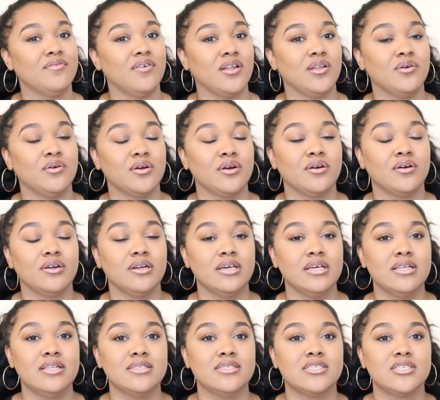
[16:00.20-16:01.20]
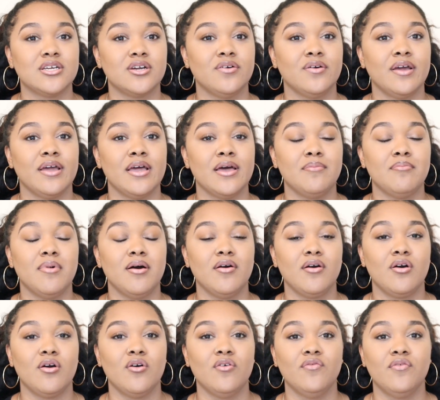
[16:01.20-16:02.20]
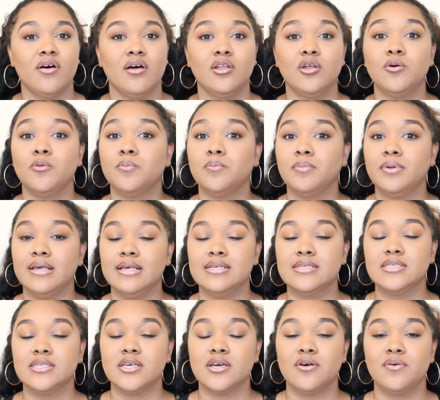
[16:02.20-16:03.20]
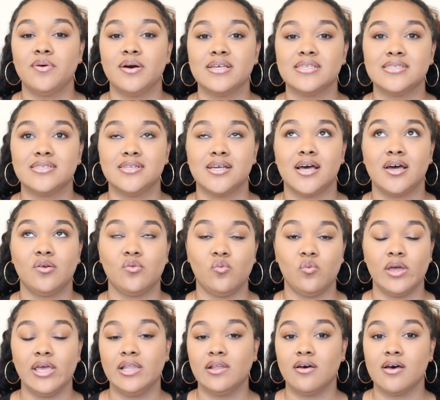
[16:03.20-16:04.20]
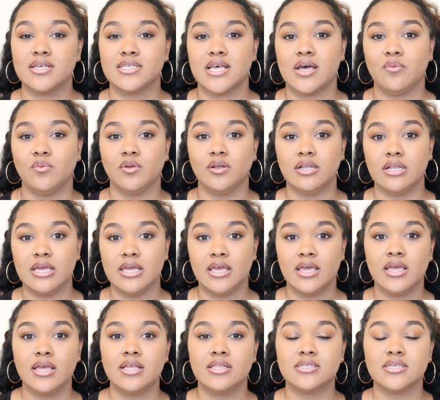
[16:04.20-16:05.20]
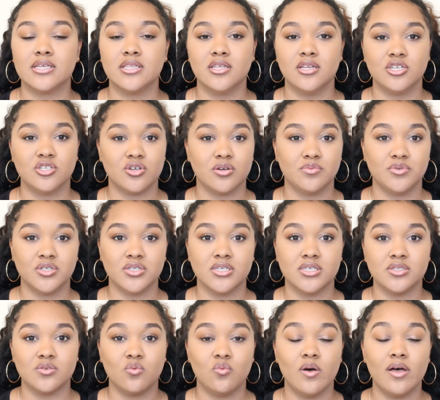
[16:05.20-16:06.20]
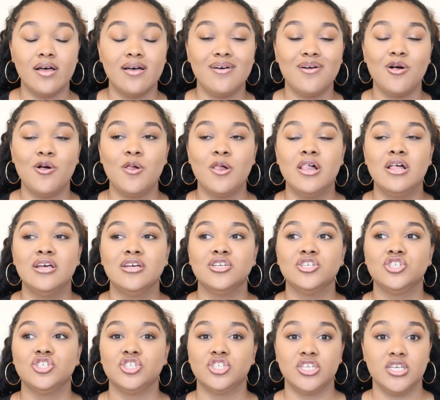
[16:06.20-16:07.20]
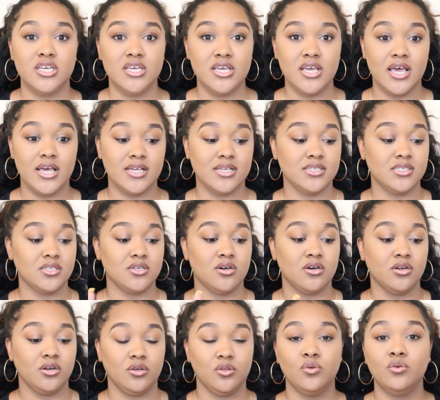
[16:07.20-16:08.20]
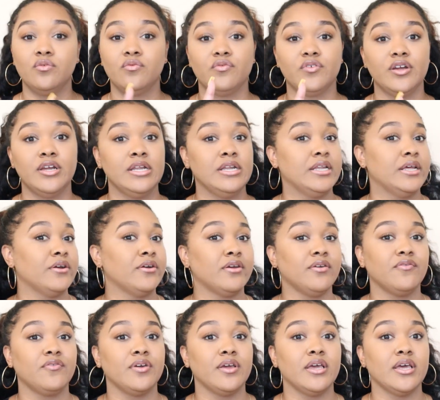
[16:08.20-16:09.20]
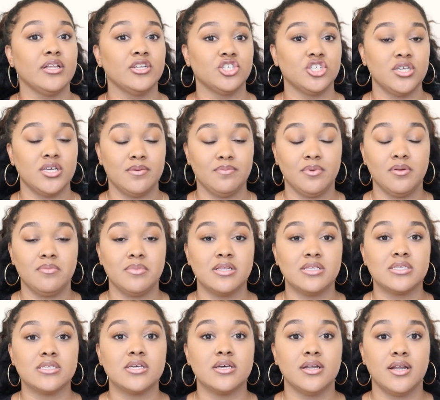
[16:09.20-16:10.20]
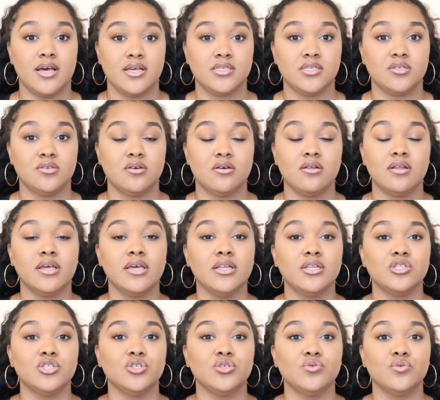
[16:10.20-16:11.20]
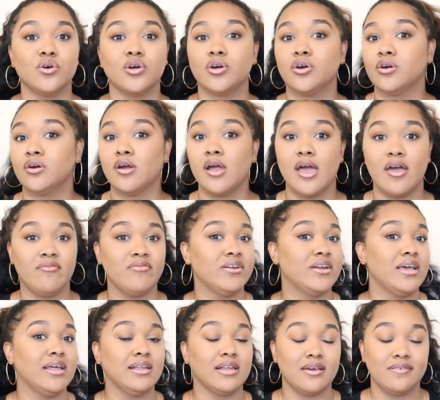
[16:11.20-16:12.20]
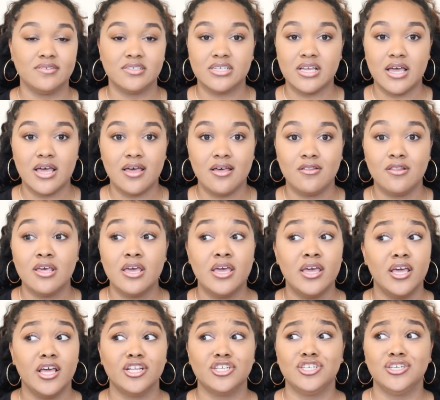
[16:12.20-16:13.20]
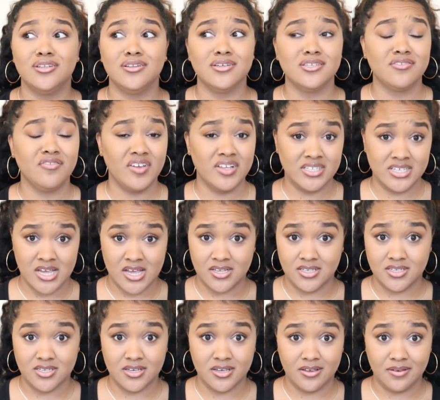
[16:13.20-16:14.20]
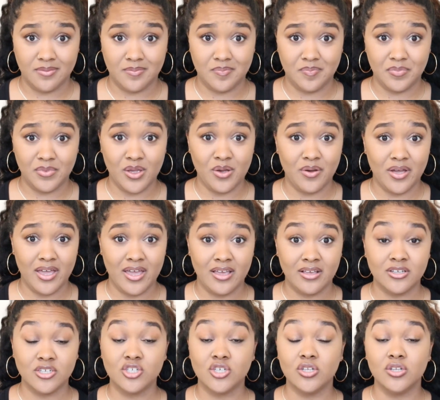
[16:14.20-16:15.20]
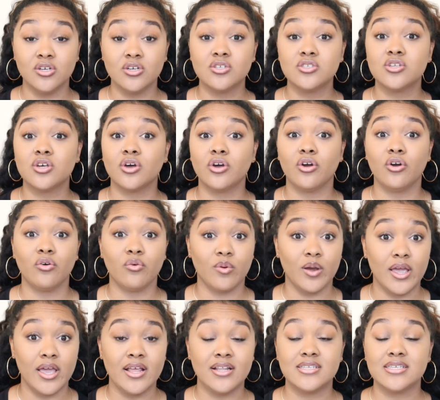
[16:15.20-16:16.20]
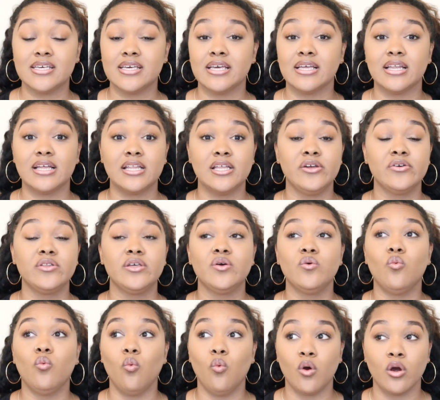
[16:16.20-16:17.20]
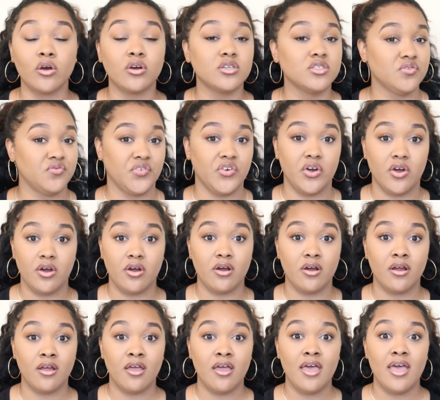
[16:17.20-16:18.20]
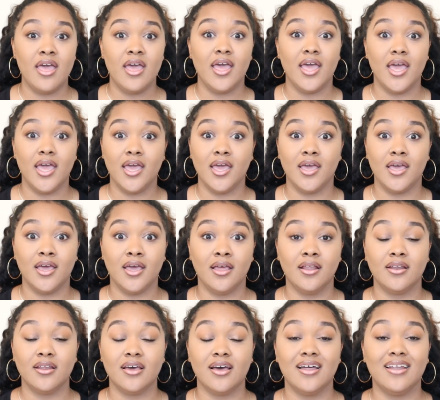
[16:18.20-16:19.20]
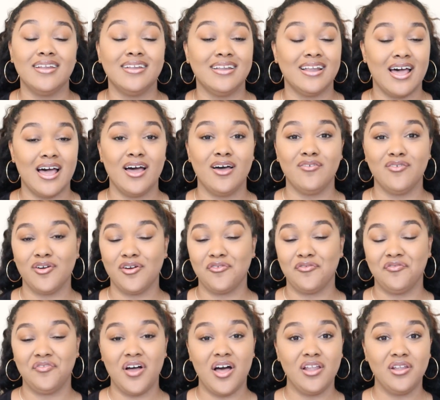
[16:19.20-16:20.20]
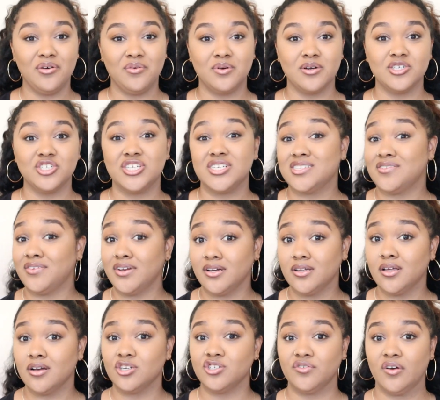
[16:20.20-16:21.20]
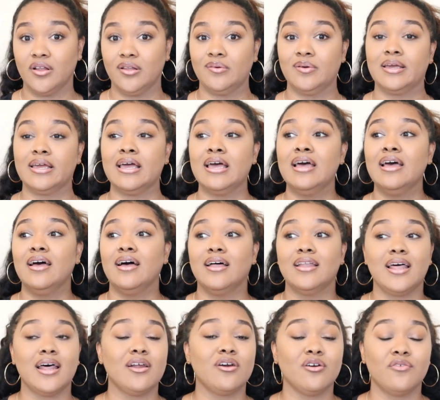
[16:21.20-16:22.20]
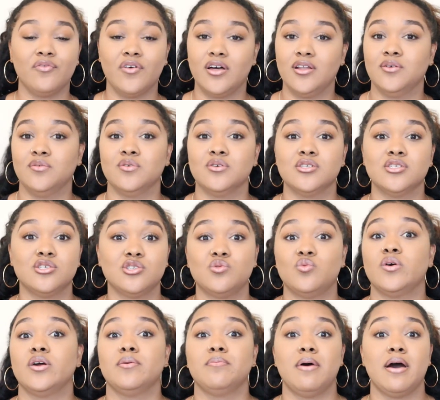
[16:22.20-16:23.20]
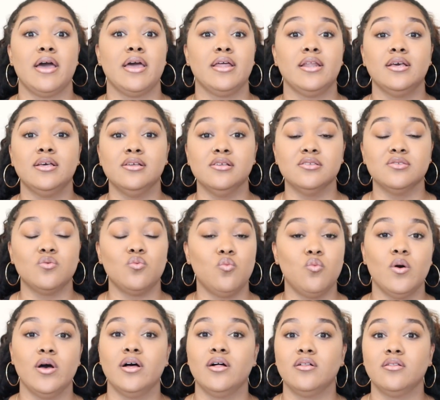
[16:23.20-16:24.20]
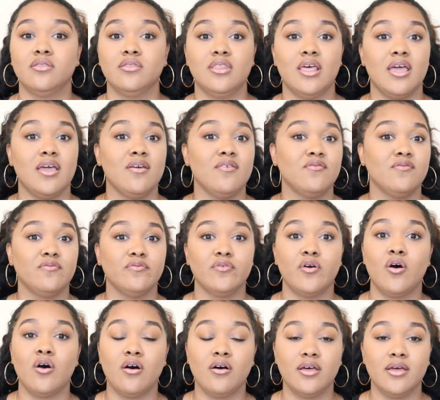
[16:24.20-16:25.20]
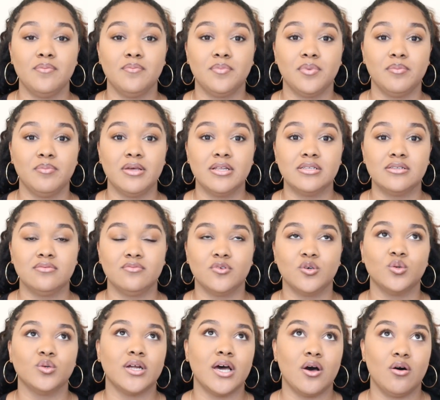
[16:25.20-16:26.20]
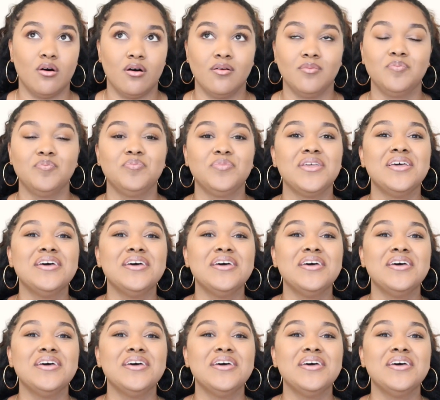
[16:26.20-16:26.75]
follow her on Instagram, go follow pcos.weightloss. I will link it in the description as well. She has gone gluten-free, dairy-free, and she implements inositol into her everyday lifestyle, and she looks fantastic, okay? She looks great. It clearly works for her. And a lot of her followers, she has a very large following, a lot of her followers swear by it as well. They've all well, not all,